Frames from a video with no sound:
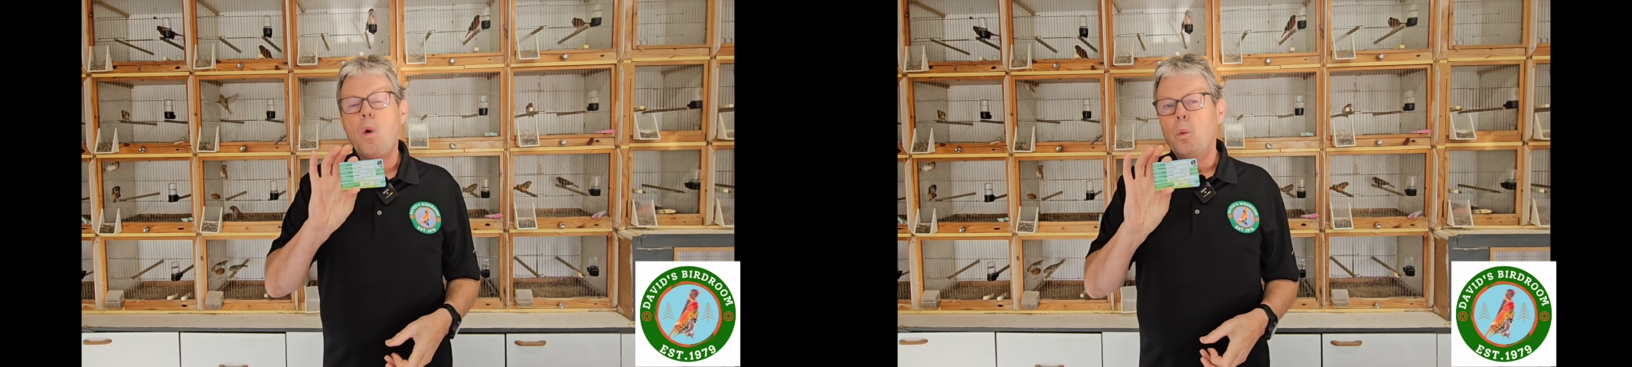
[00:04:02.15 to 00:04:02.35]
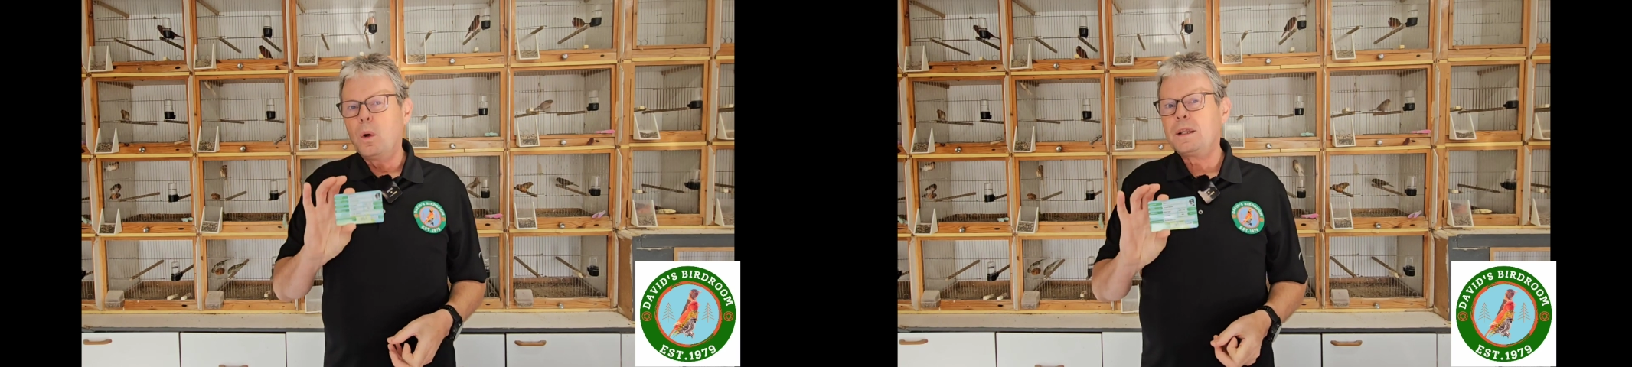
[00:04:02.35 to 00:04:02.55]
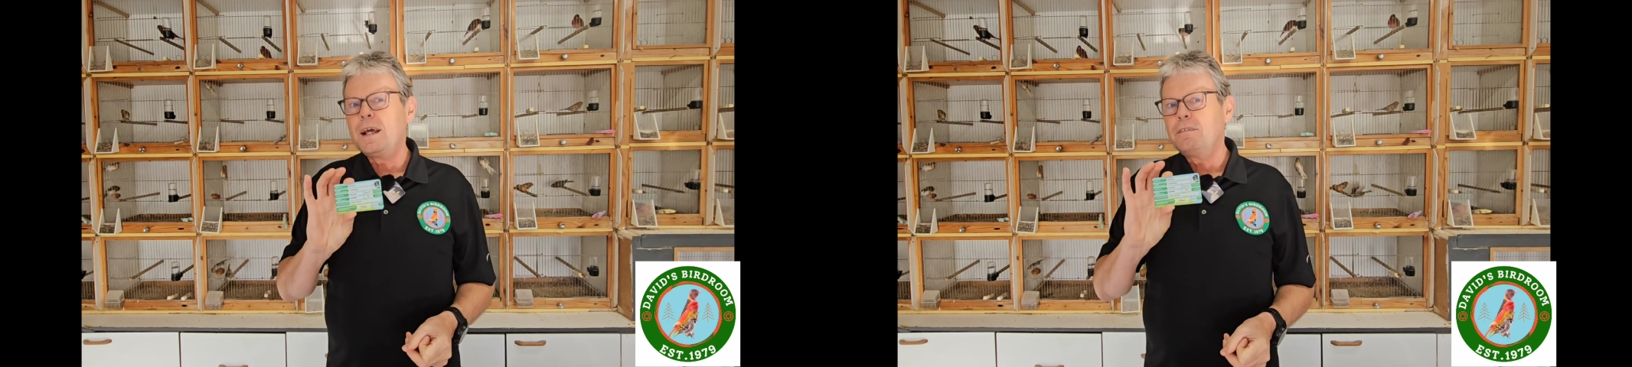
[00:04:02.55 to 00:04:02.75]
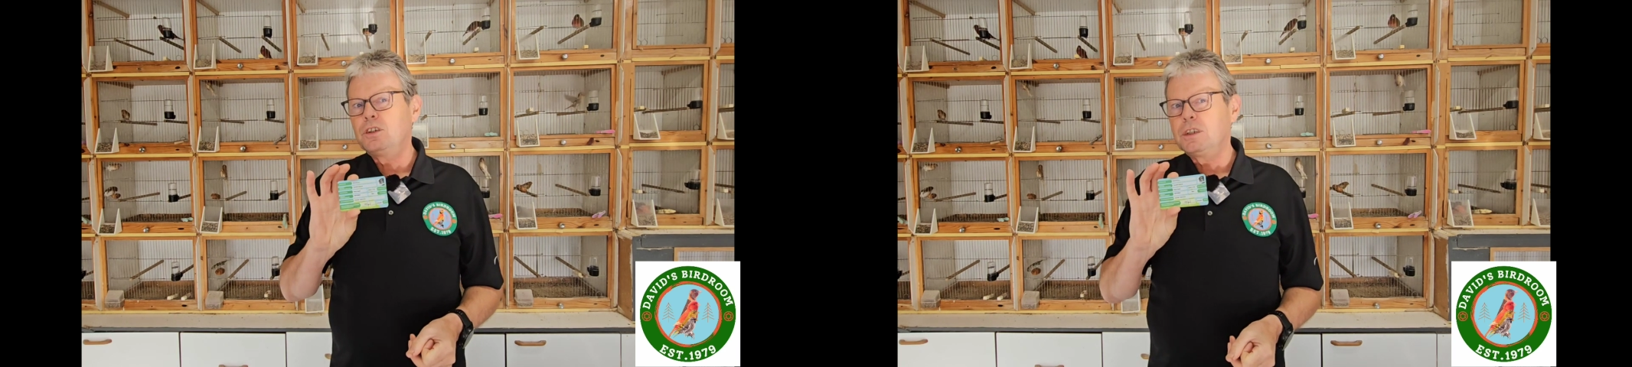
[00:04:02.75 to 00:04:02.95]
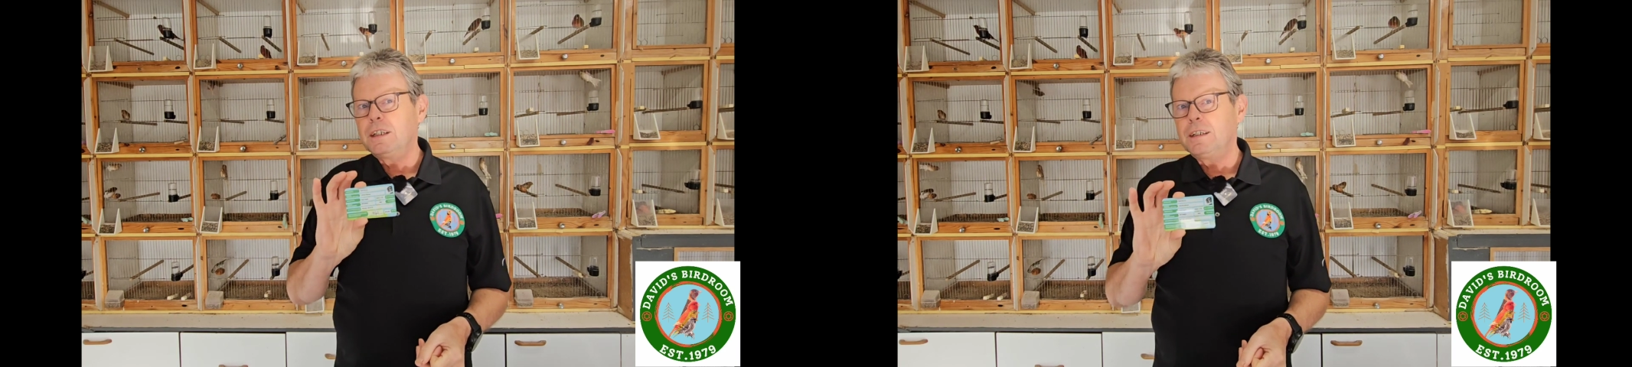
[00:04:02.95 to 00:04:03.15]
What they've
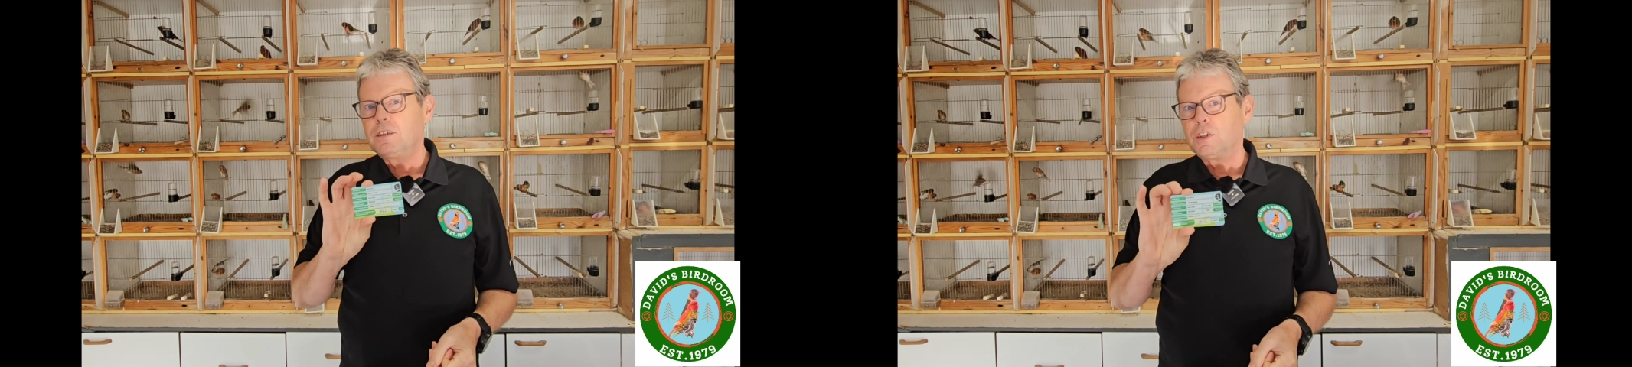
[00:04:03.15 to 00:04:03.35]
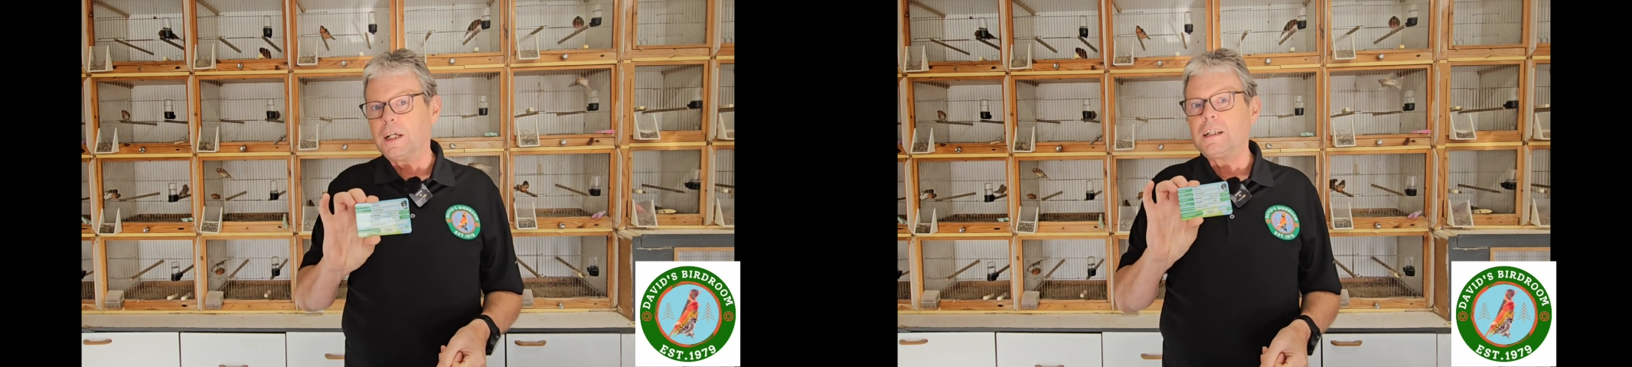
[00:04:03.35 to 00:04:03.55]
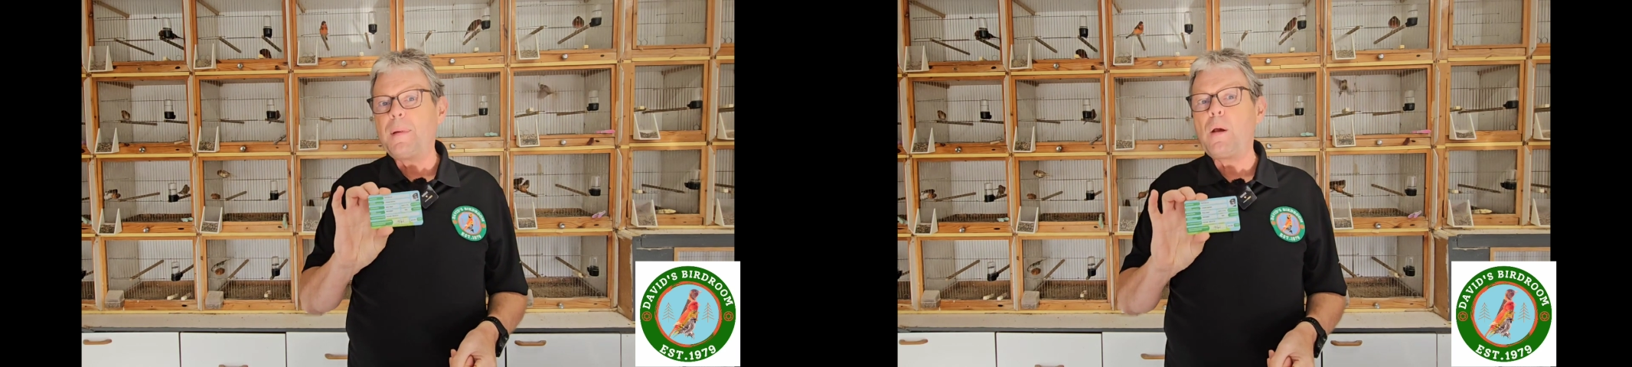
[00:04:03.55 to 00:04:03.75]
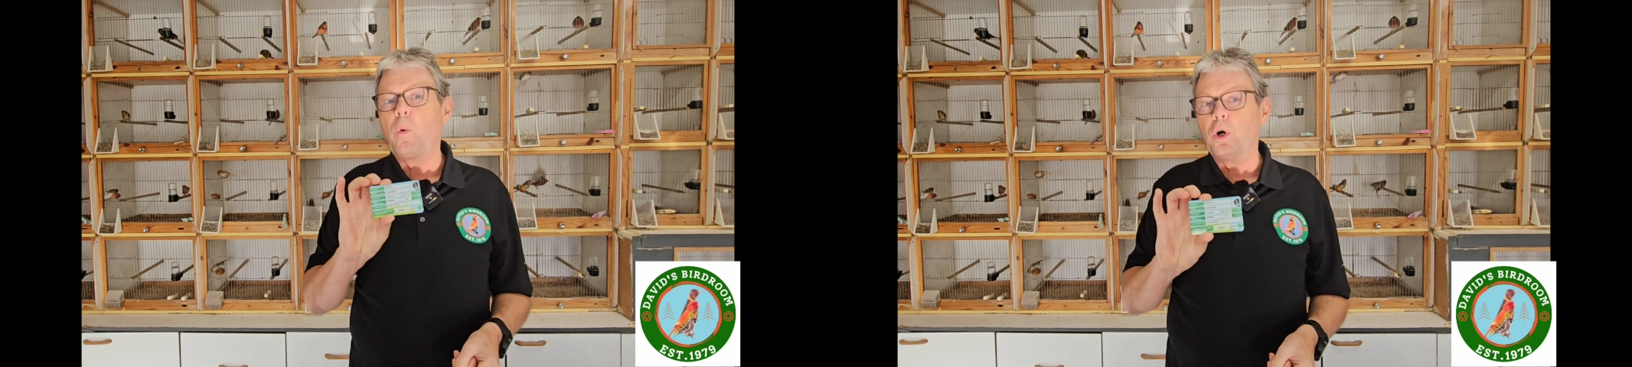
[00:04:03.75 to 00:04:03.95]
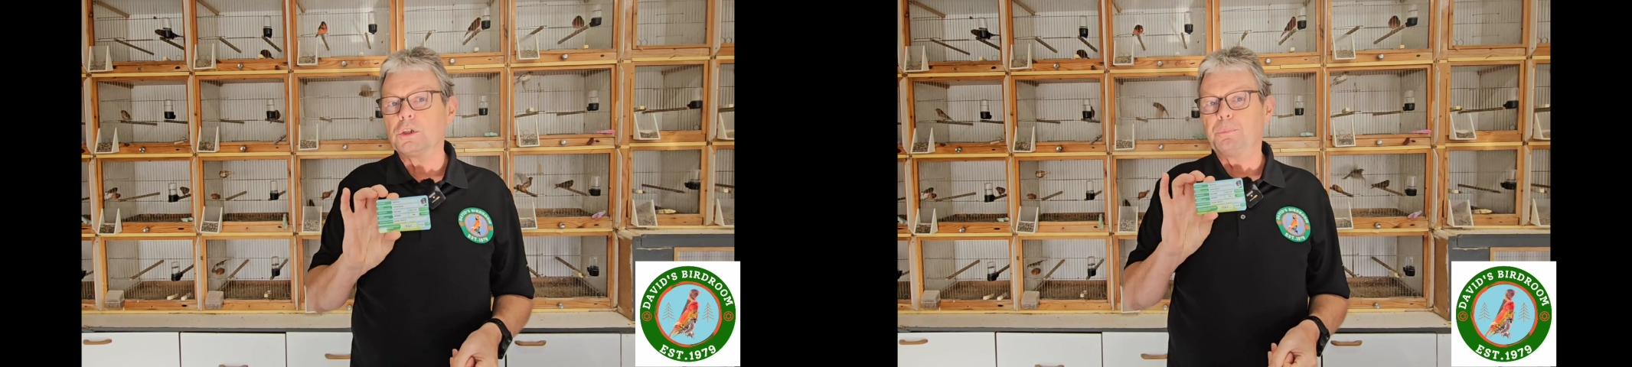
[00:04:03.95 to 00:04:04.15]
said to me
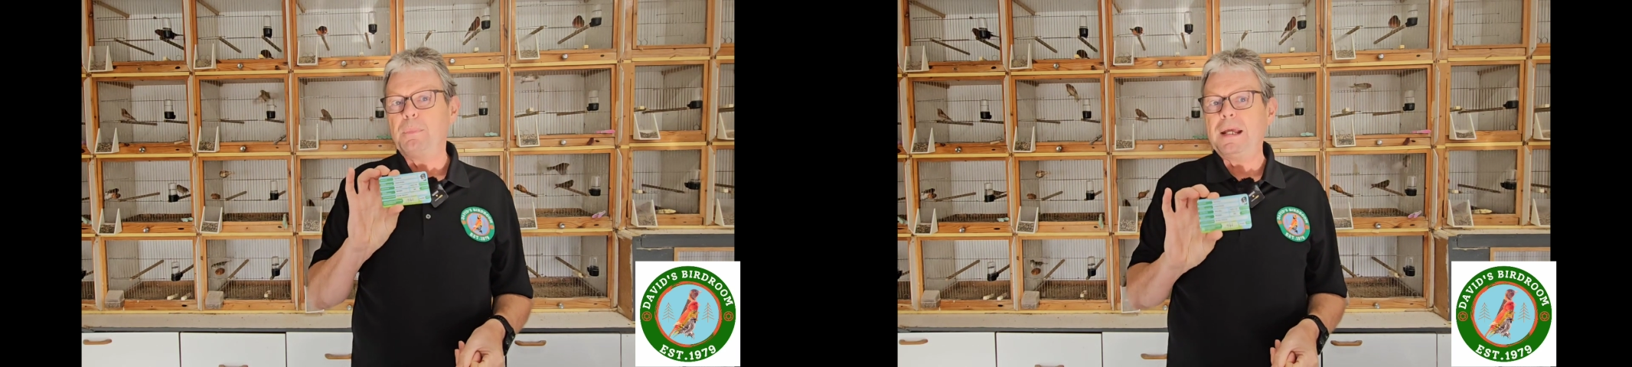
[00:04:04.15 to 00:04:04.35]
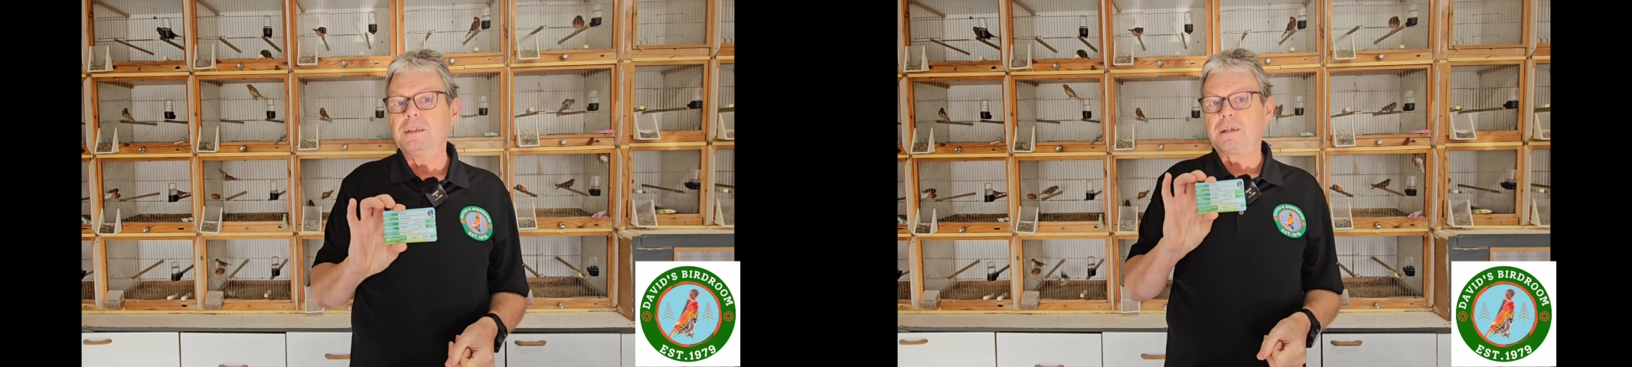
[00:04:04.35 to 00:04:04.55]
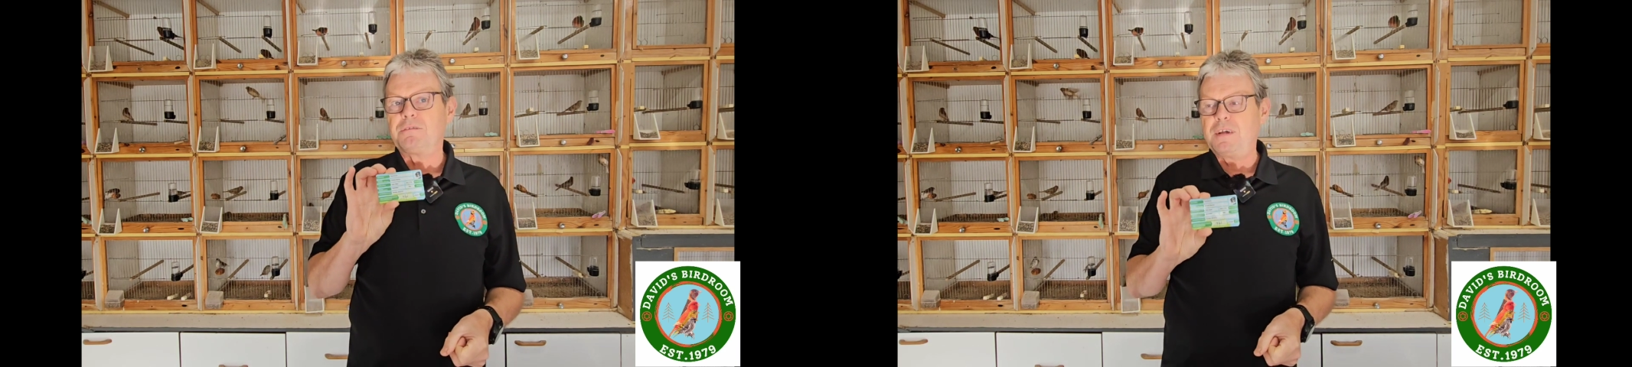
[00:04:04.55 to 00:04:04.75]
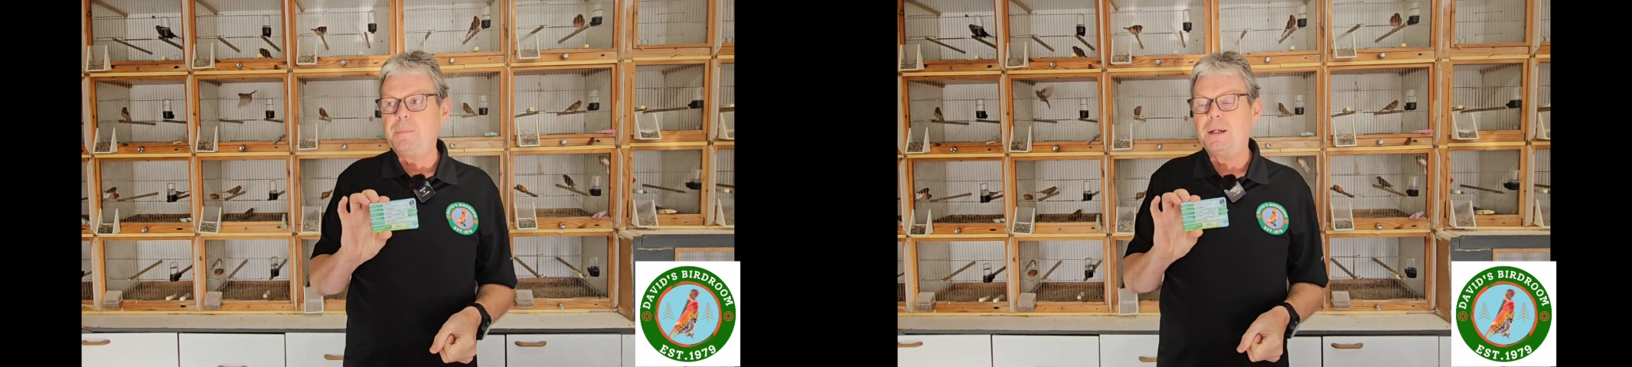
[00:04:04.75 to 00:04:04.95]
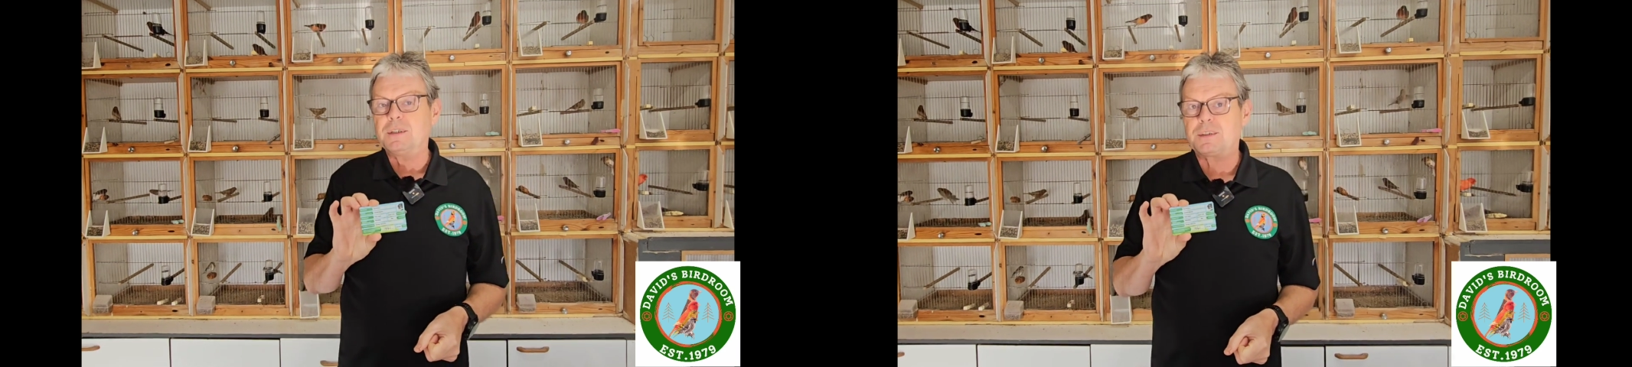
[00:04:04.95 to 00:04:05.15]
was males and
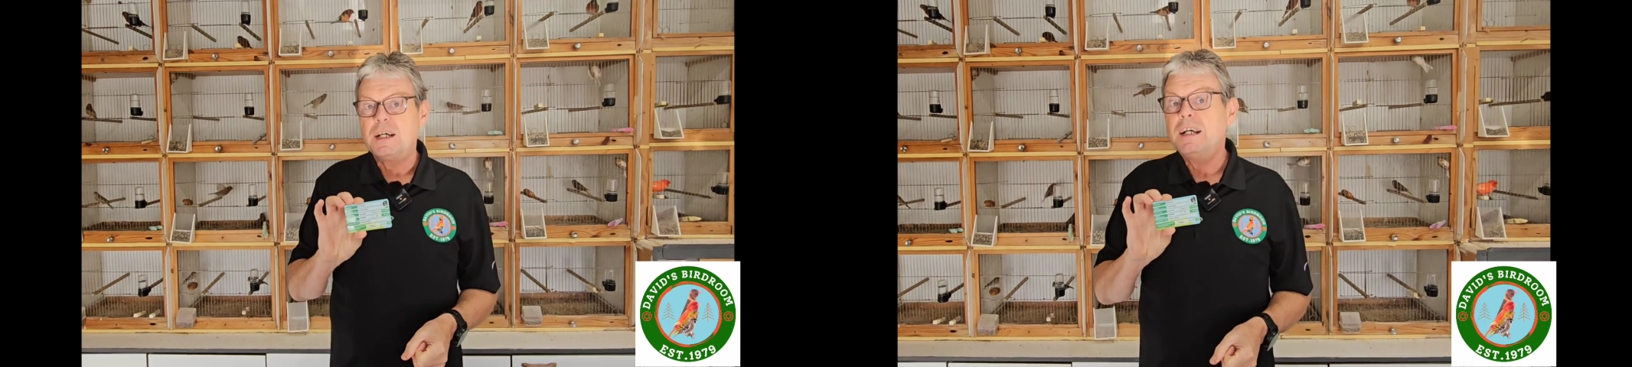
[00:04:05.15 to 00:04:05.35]
females